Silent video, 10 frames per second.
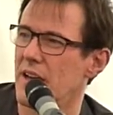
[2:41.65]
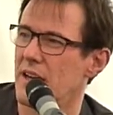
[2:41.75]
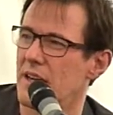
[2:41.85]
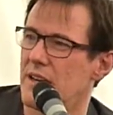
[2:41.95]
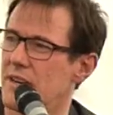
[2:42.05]

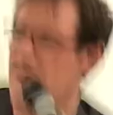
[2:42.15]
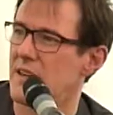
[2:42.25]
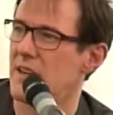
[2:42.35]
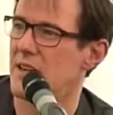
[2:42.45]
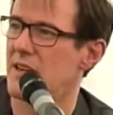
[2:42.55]
Well,
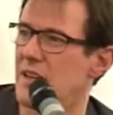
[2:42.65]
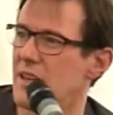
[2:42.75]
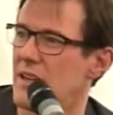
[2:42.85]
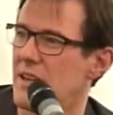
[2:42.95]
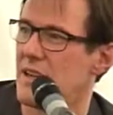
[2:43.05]
and it's
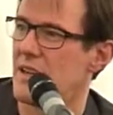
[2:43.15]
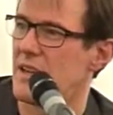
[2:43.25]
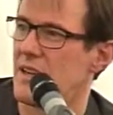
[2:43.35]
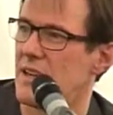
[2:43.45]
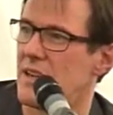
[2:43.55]
such a
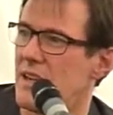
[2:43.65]
massive track,